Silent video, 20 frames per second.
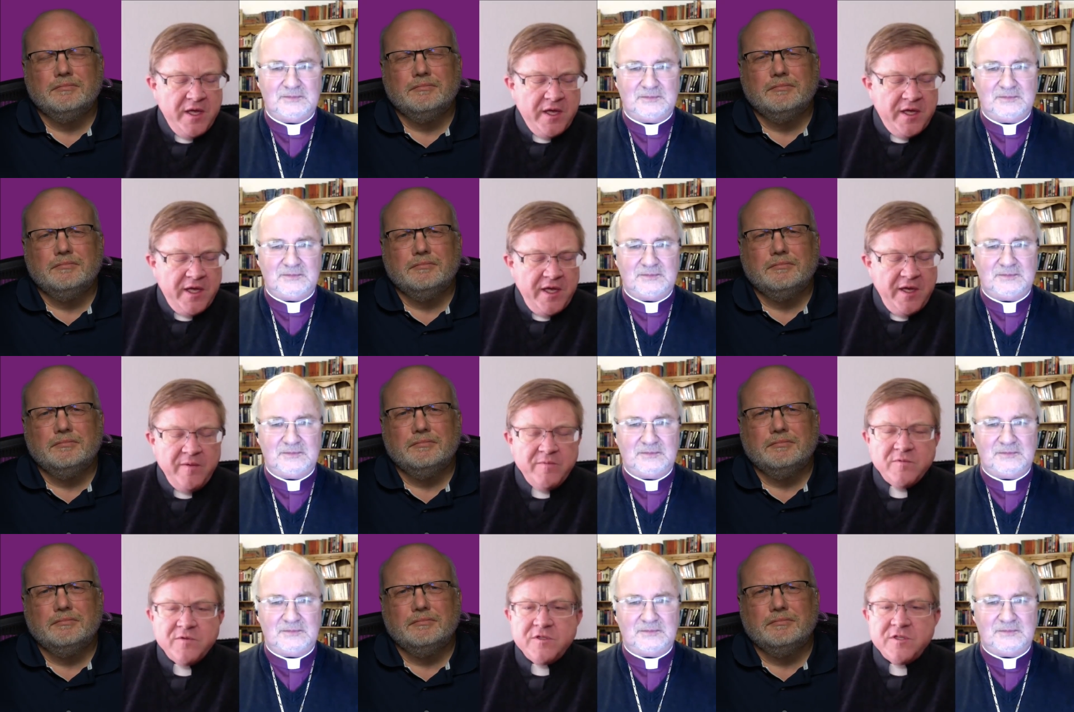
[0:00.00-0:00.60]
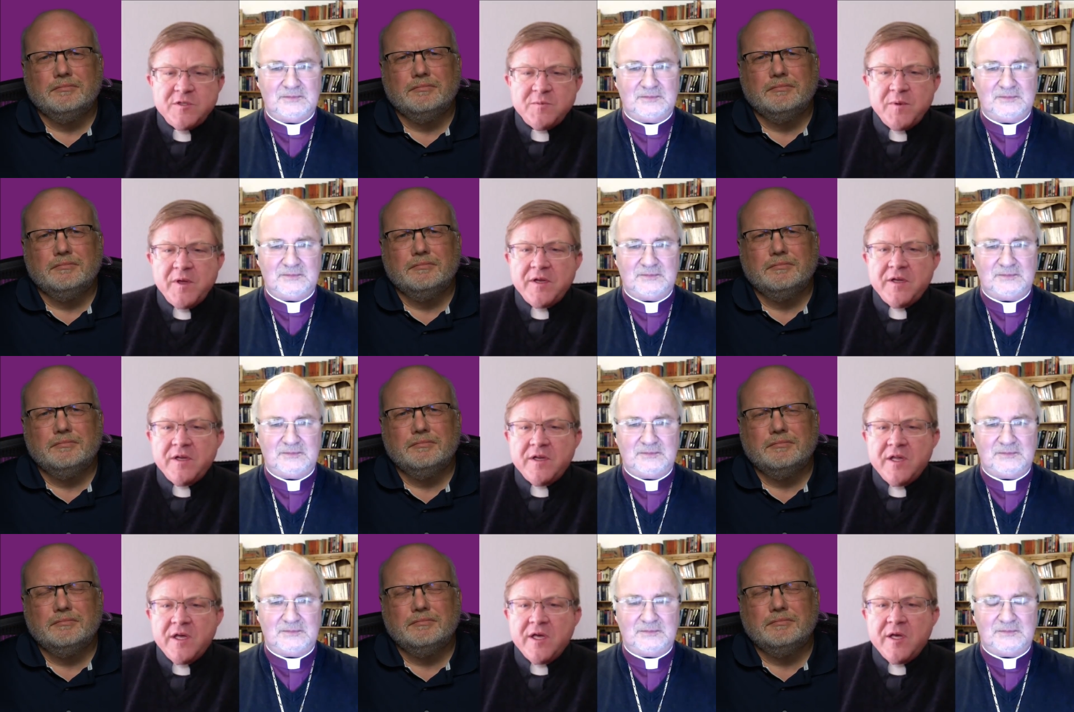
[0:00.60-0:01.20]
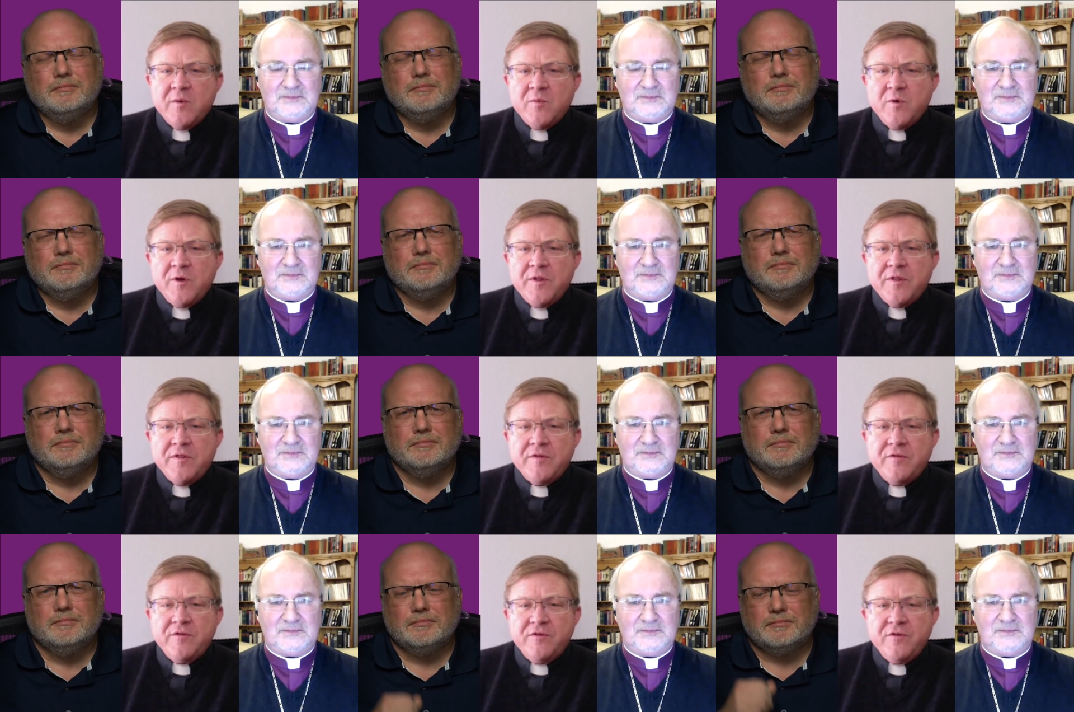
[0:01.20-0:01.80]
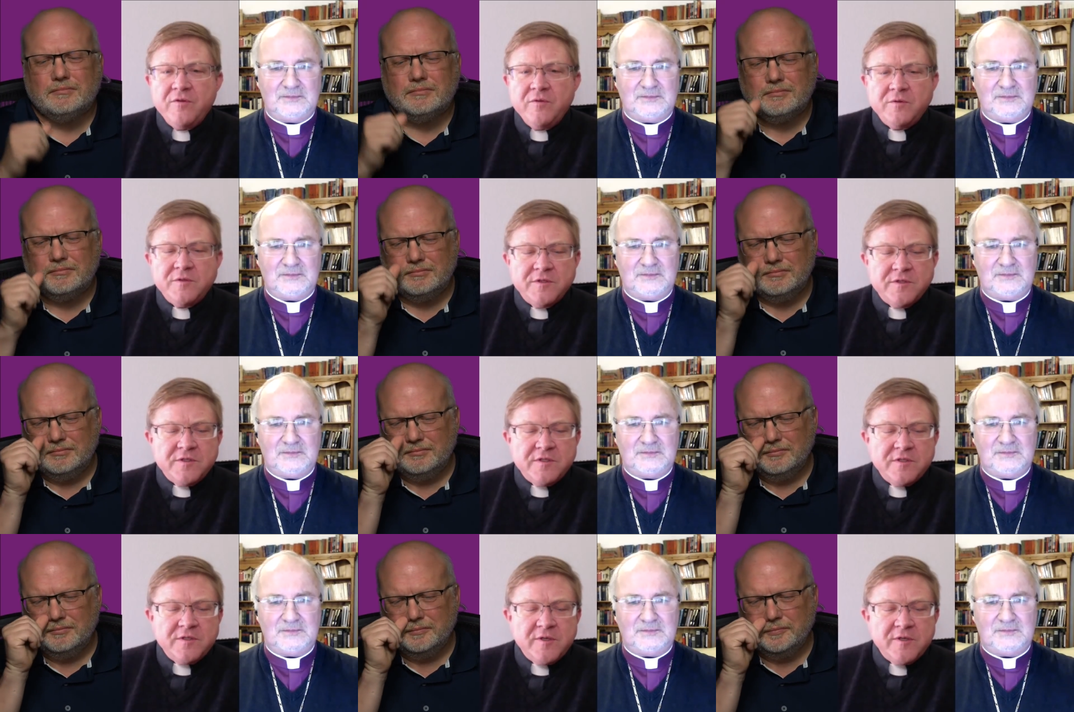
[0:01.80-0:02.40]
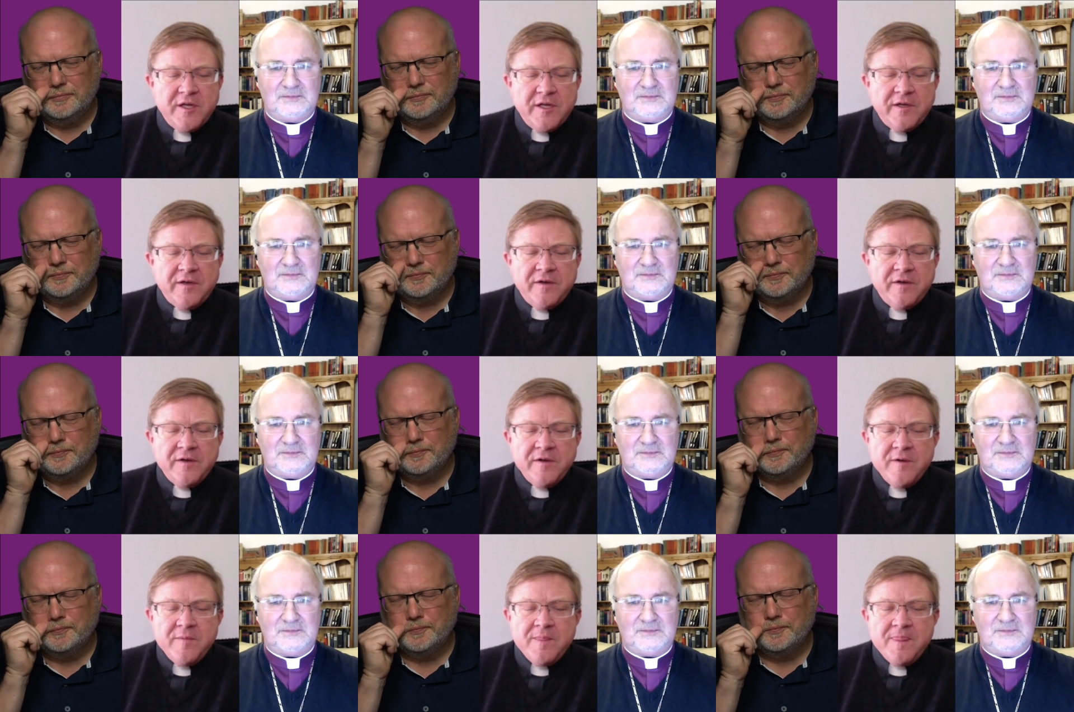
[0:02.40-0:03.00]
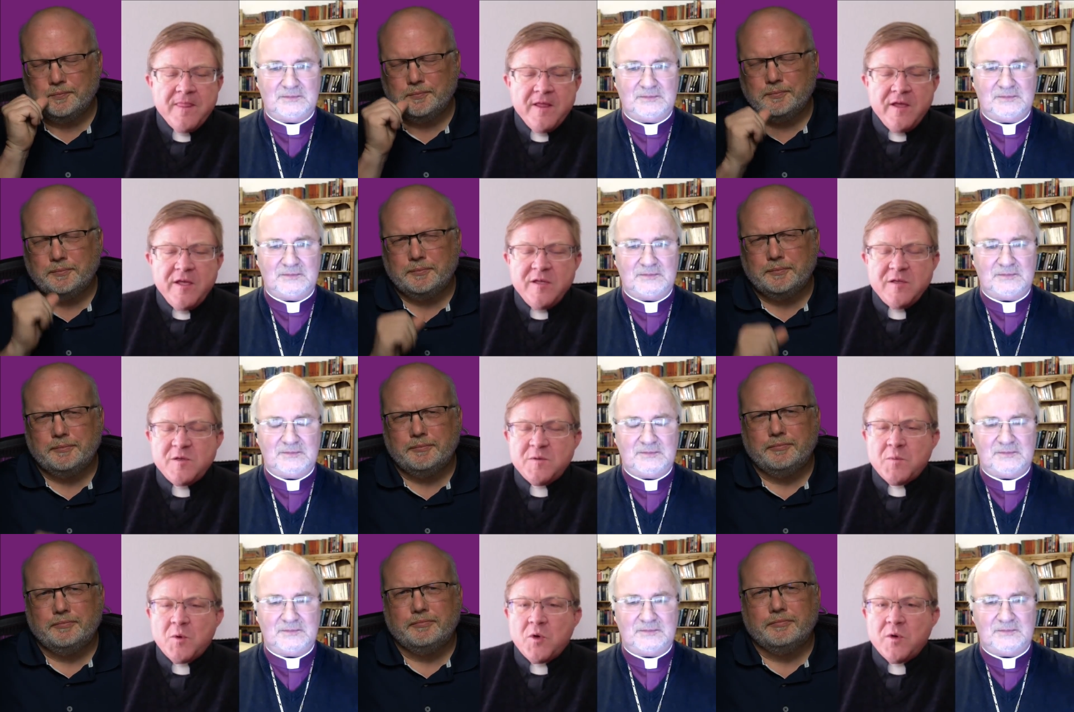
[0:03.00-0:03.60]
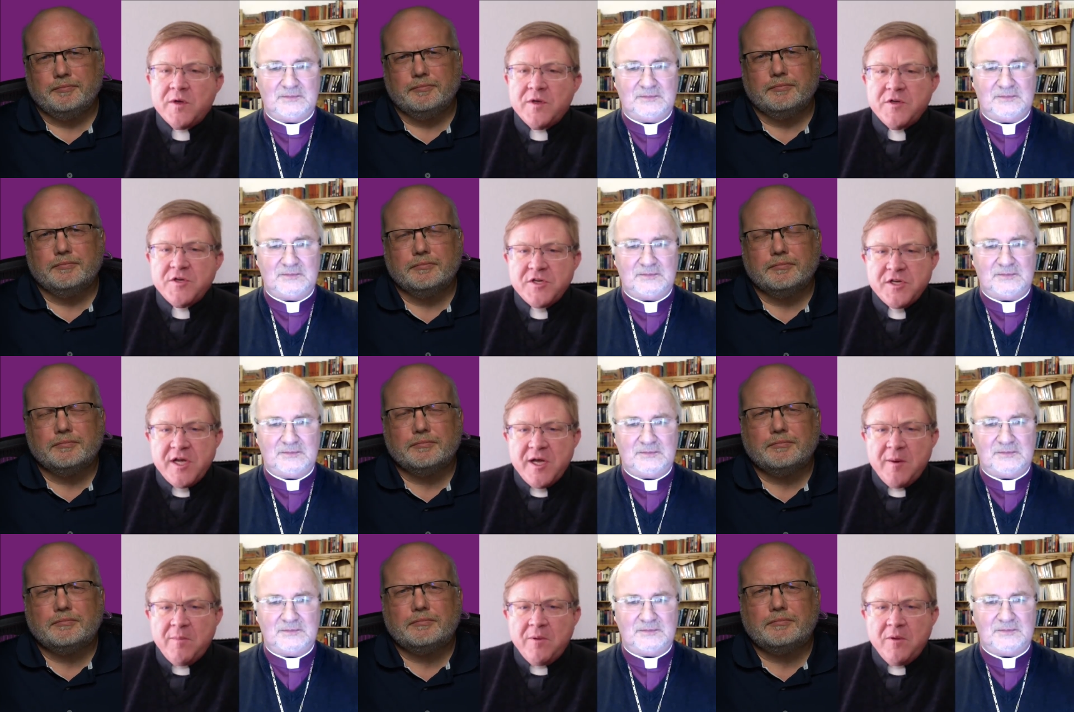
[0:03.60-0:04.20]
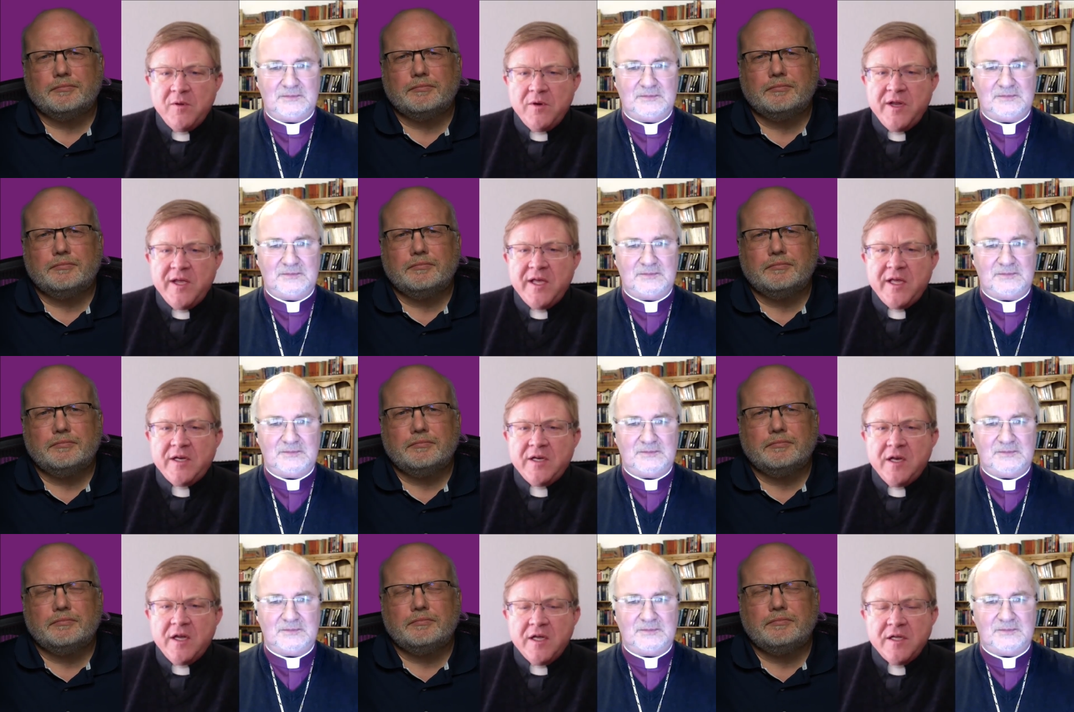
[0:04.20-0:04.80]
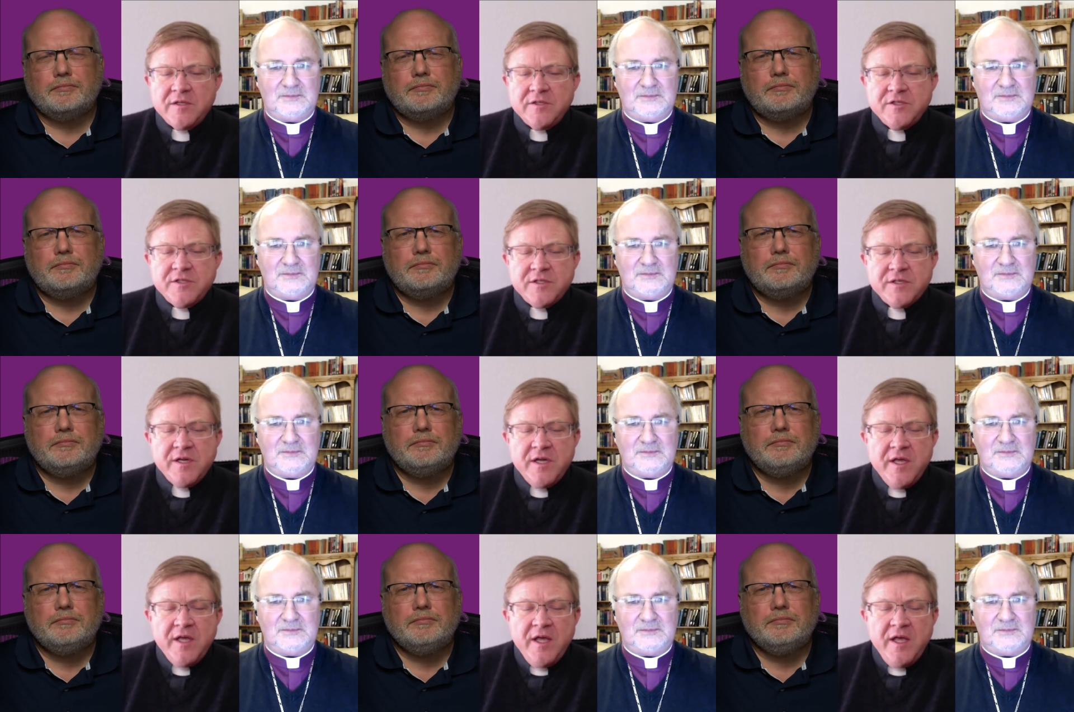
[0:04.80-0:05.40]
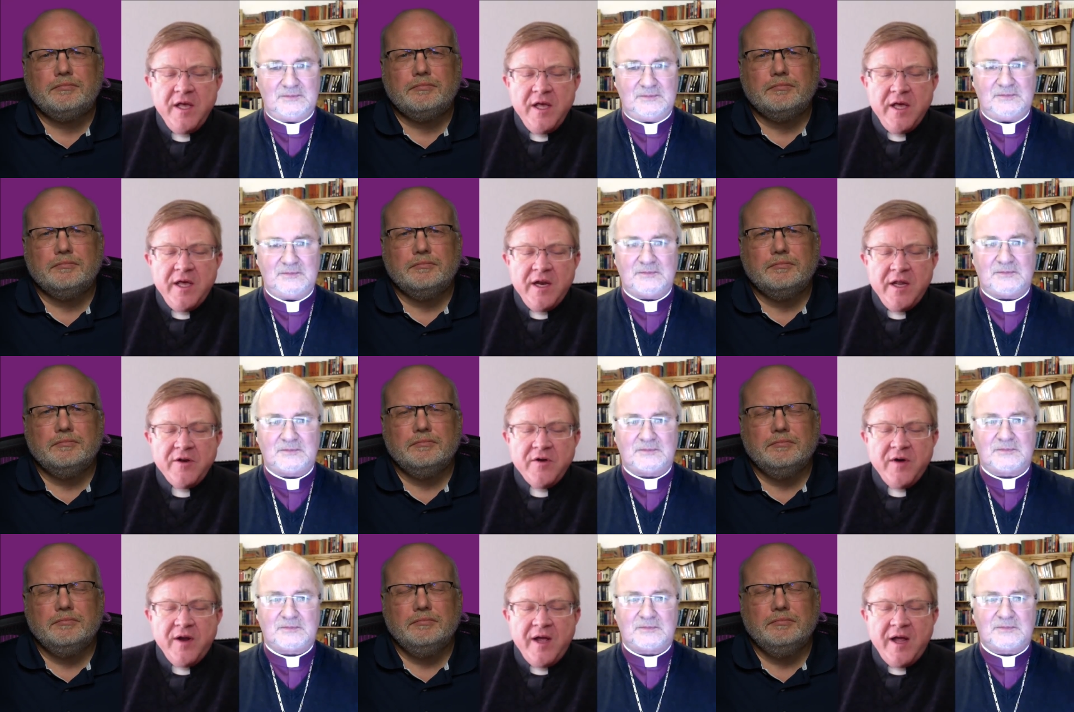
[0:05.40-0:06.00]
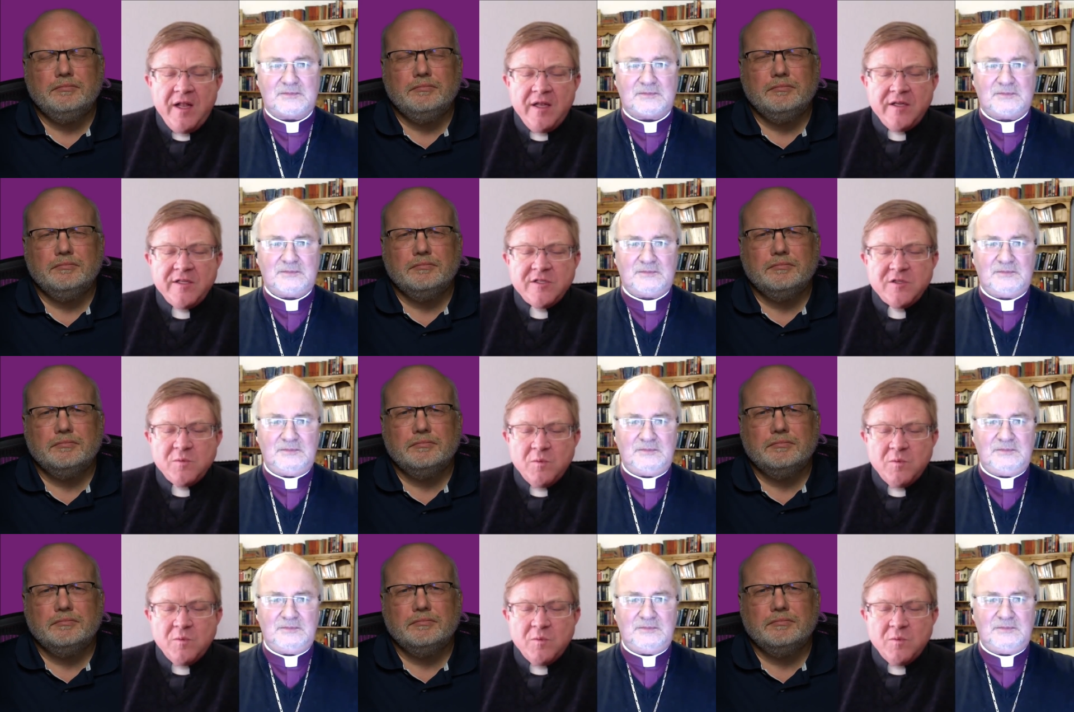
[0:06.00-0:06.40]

Speaker 1: came to spend a day with the students, and he spoke in chapel and had lunch. And under Allen's